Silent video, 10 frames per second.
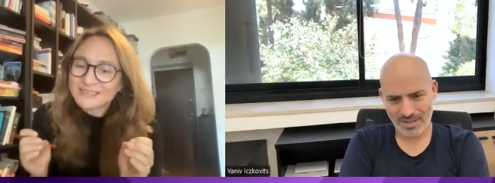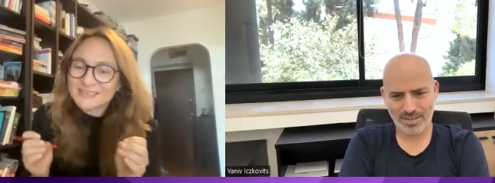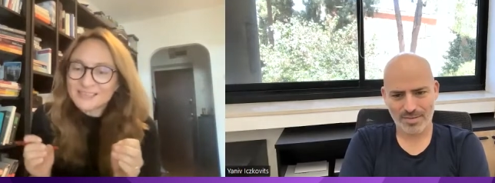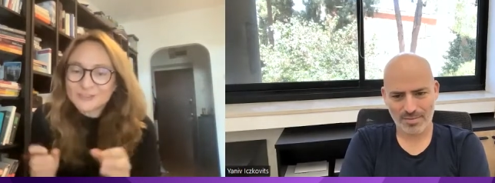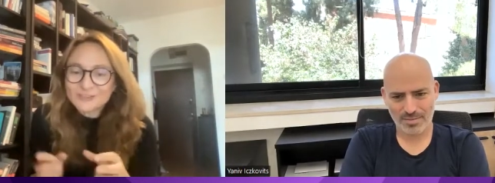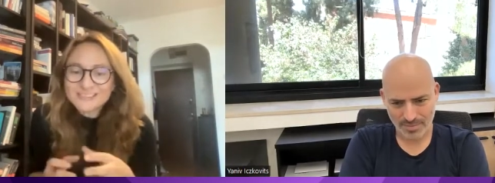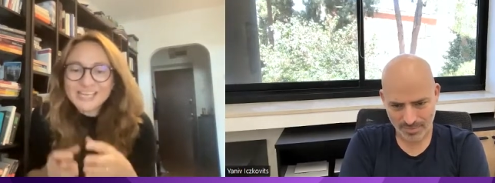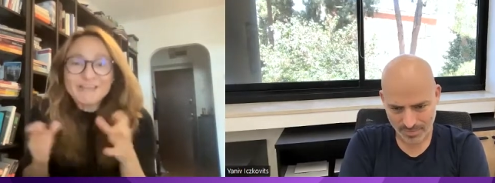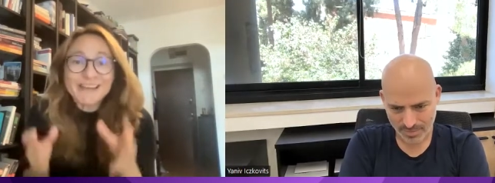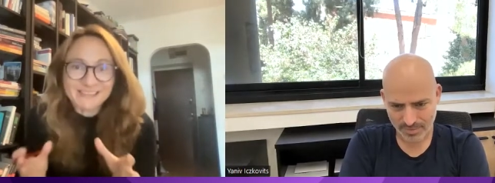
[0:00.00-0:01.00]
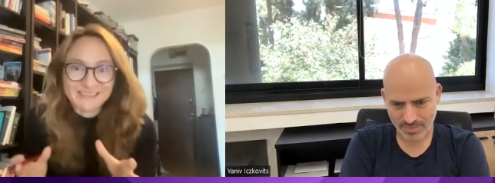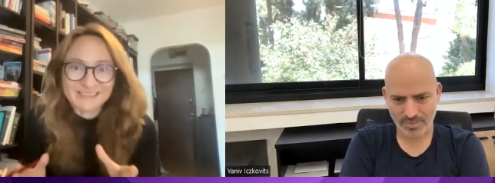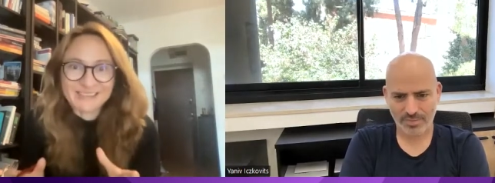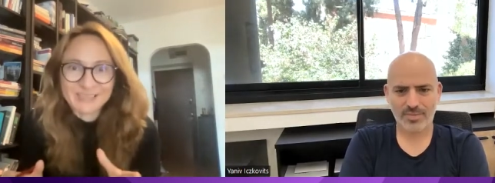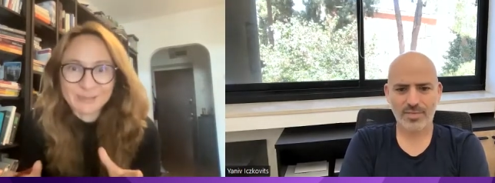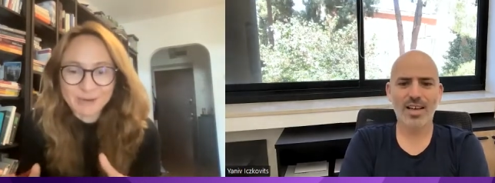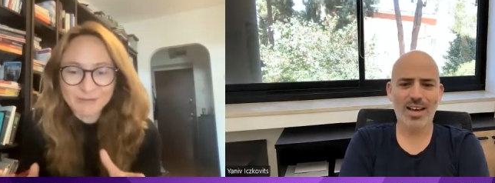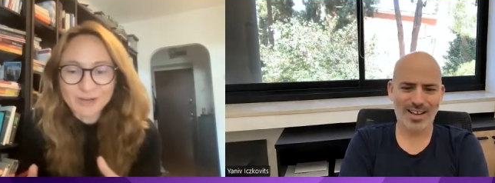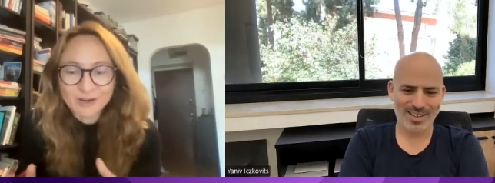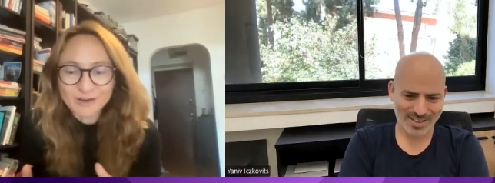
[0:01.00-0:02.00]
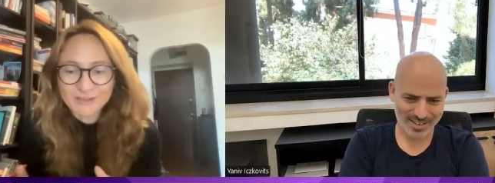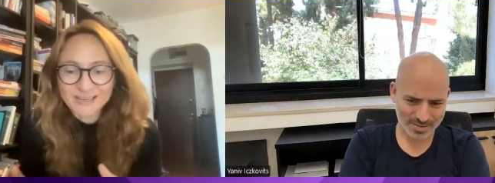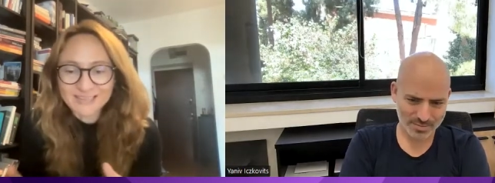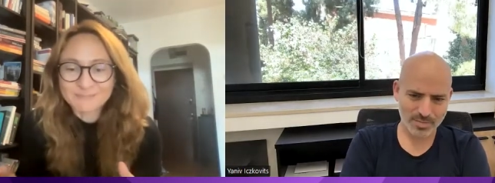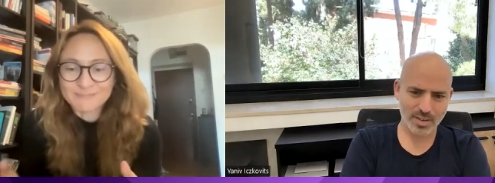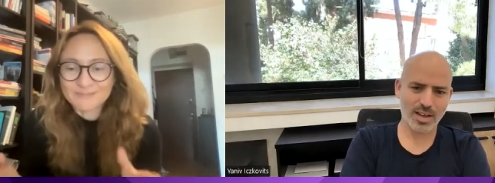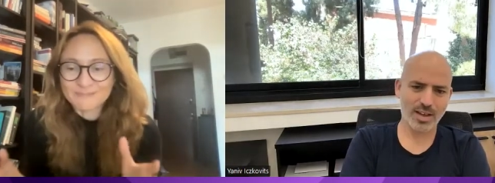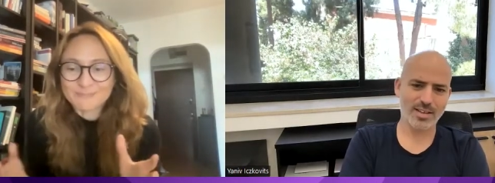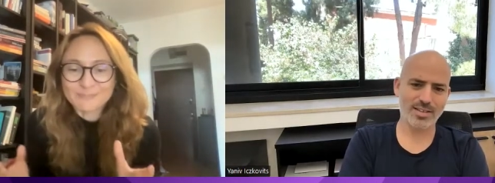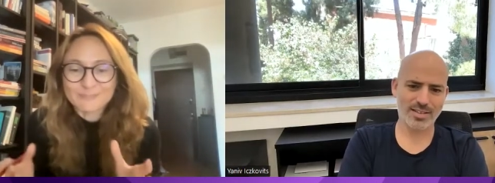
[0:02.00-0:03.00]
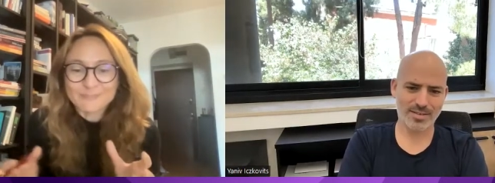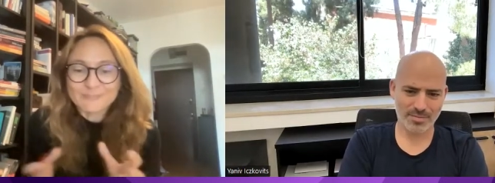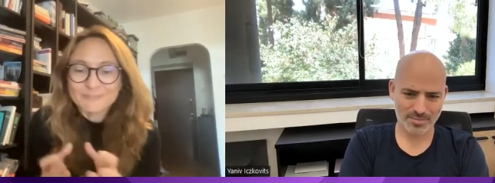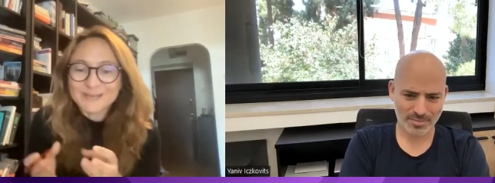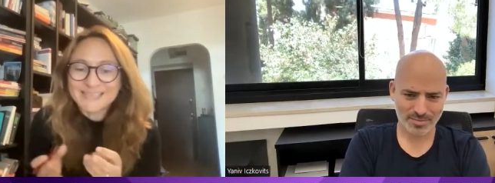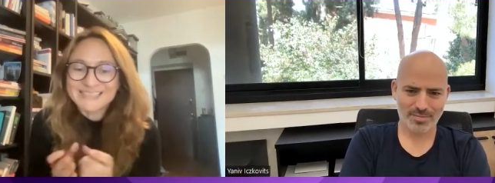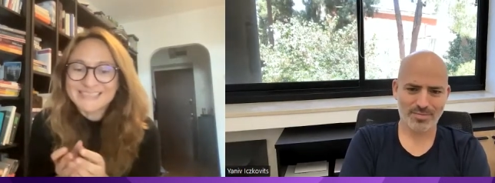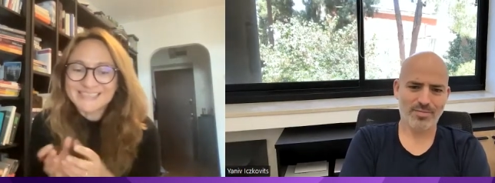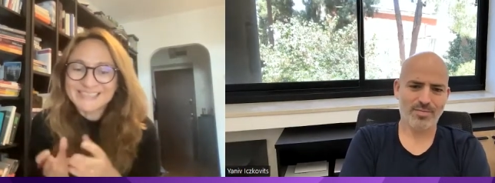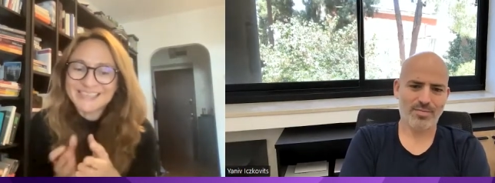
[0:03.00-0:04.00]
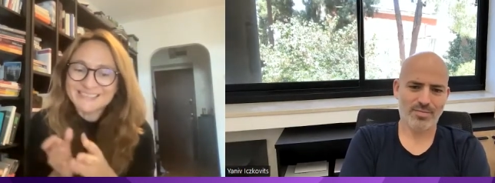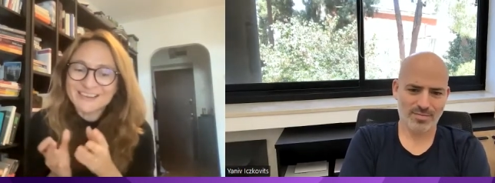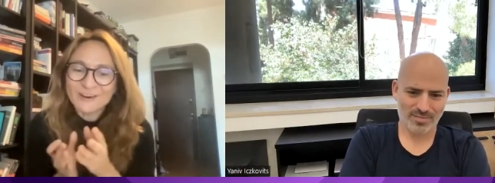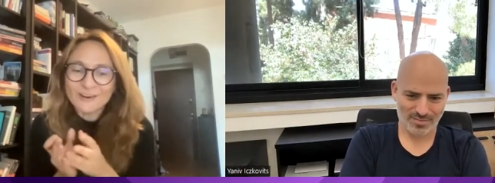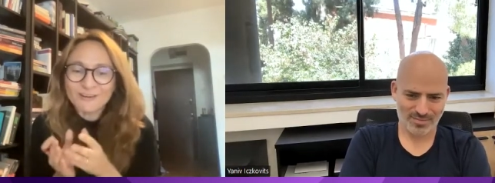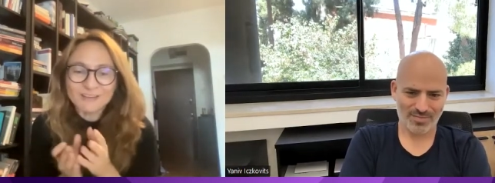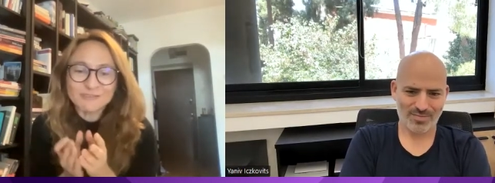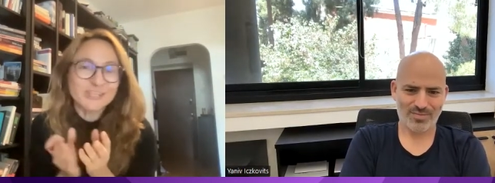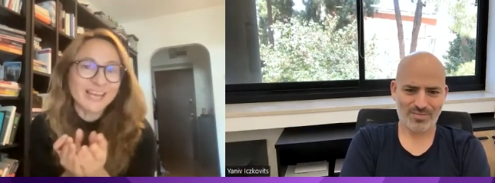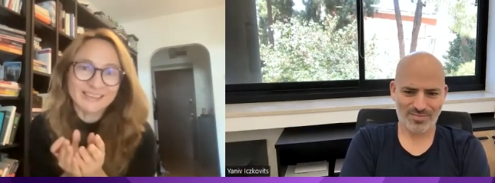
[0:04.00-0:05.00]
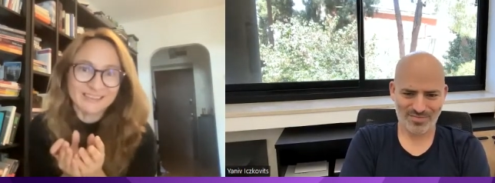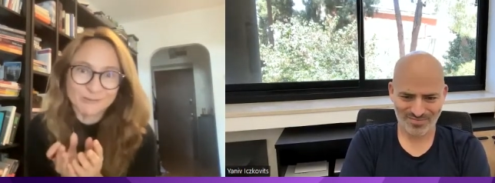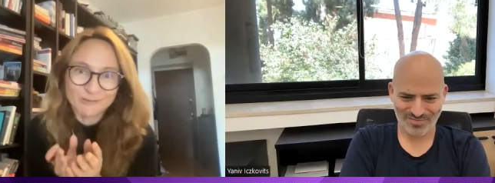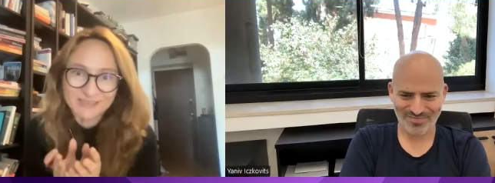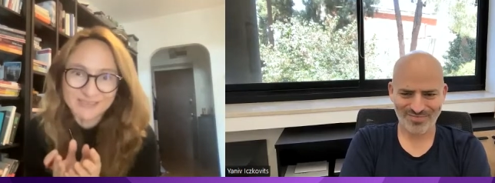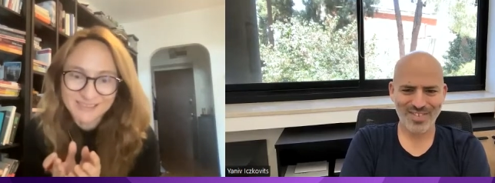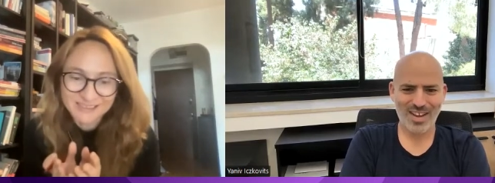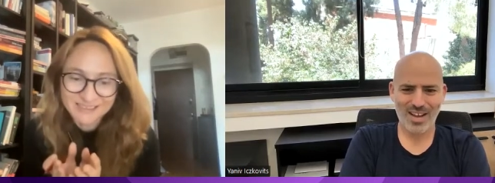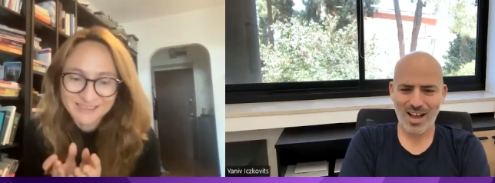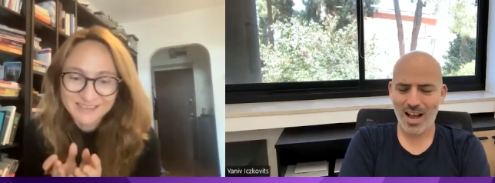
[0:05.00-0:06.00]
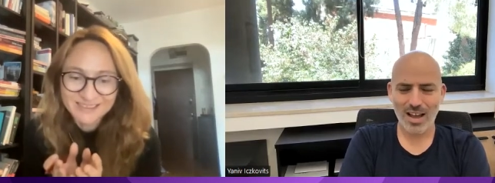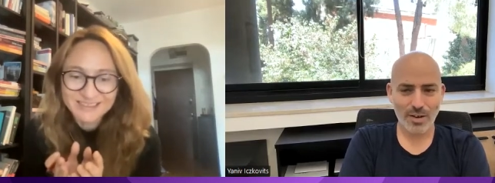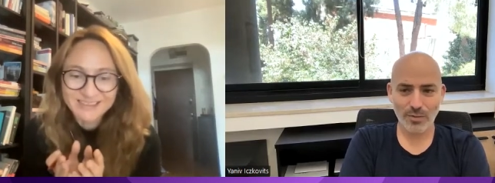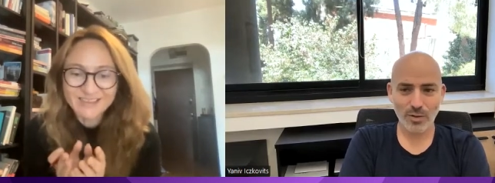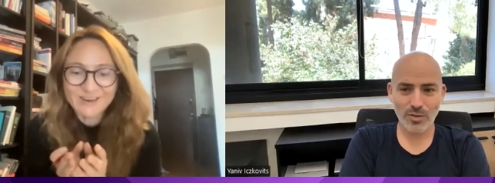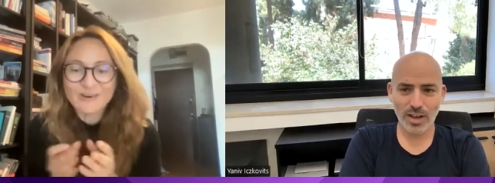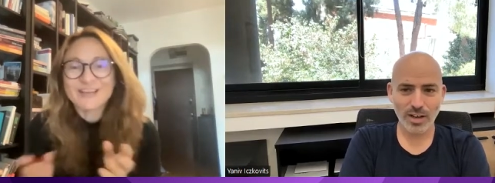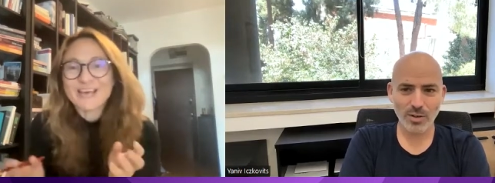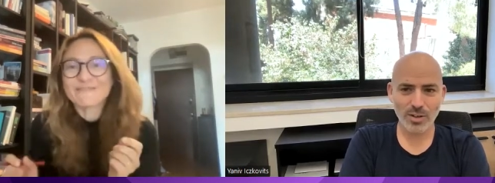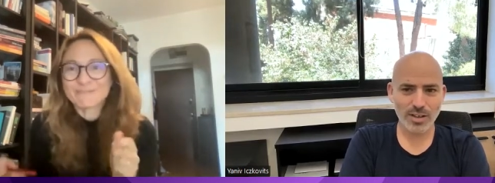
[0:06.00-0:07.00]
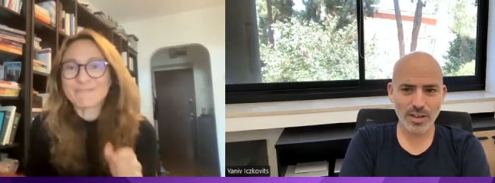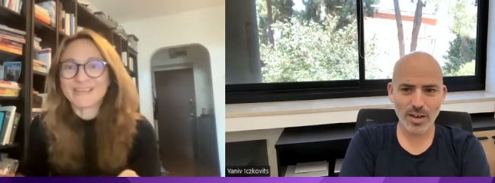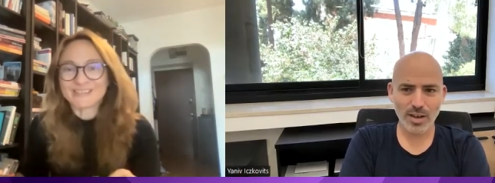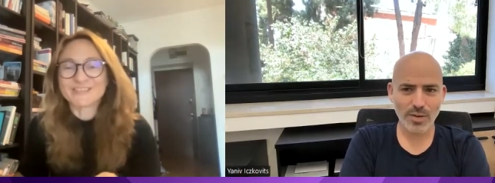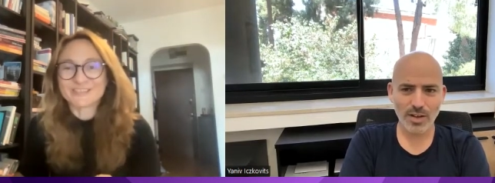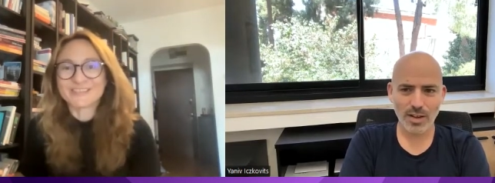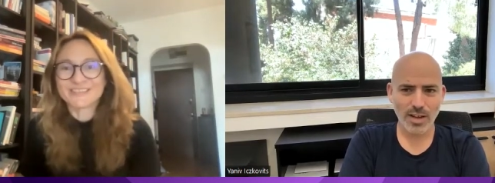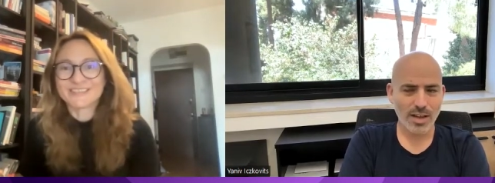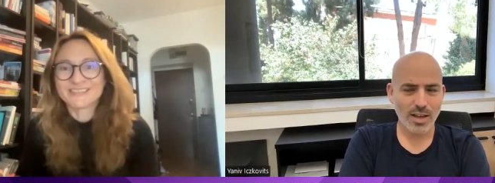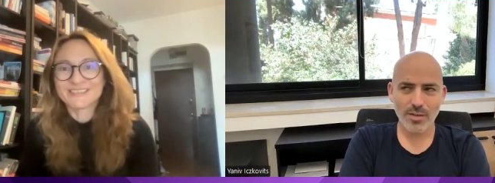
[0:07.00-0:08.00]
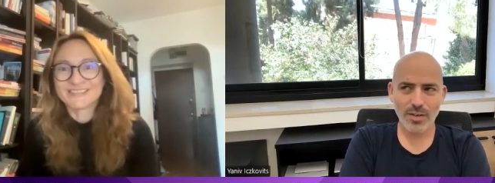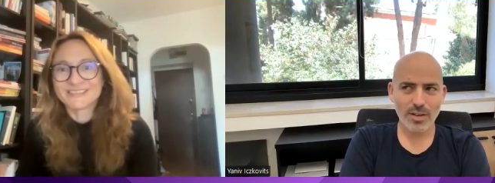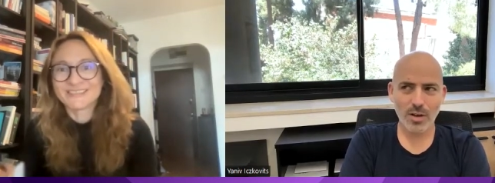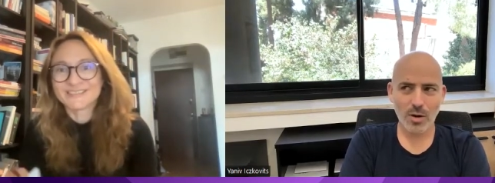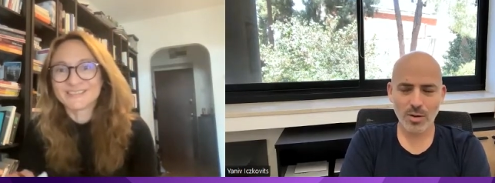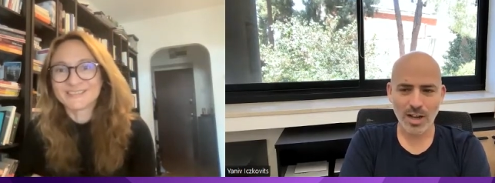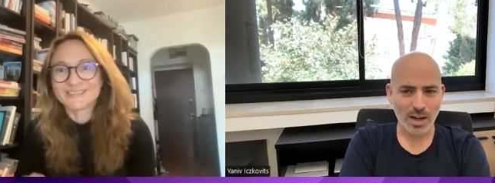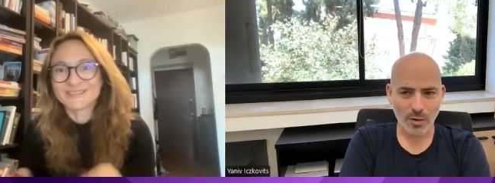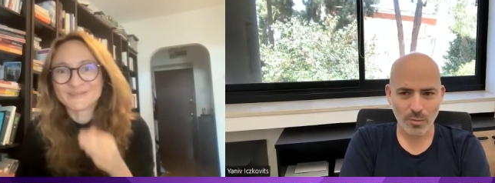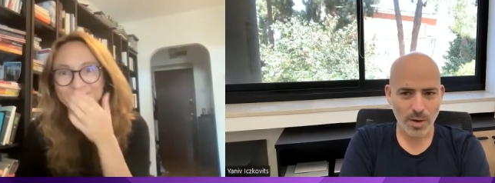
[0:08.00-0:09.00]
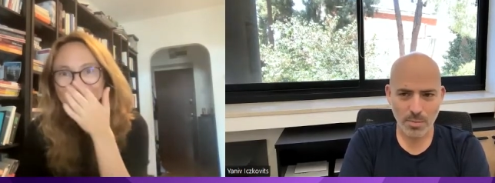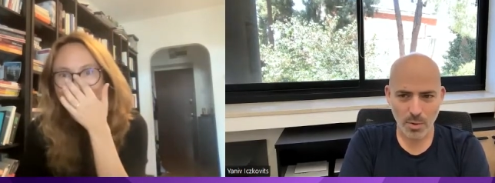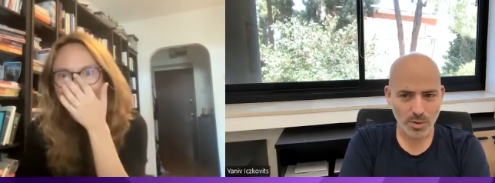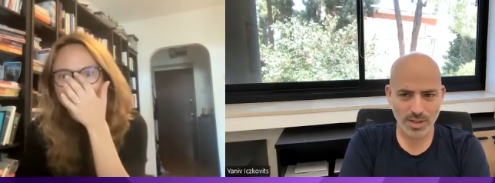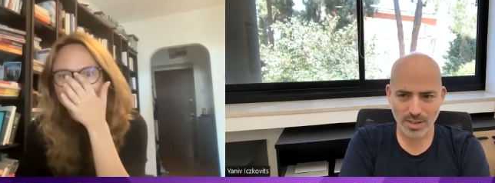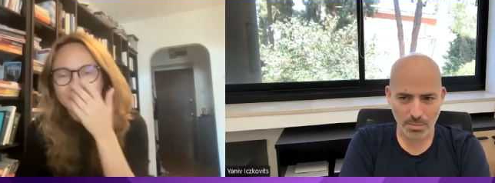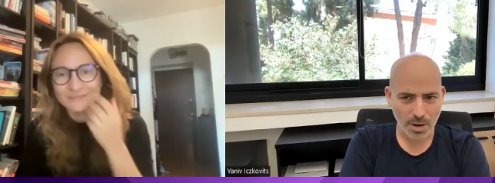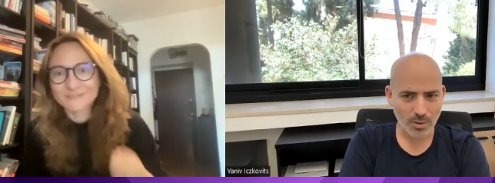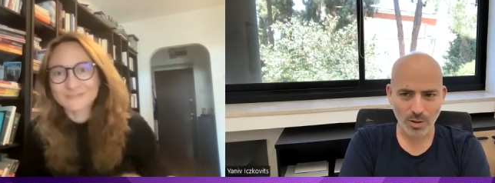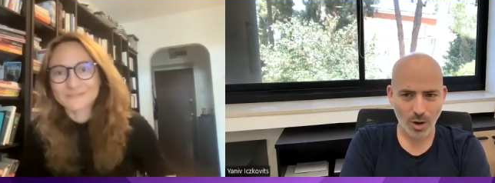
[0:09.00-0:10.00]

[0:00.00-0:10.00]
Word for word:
Speaker 1: not talk directly about yes. the Holocaust. Yes but yes, the Holocaust shadow.
Speaker 2: I have to tell you that even even though none of my books is about the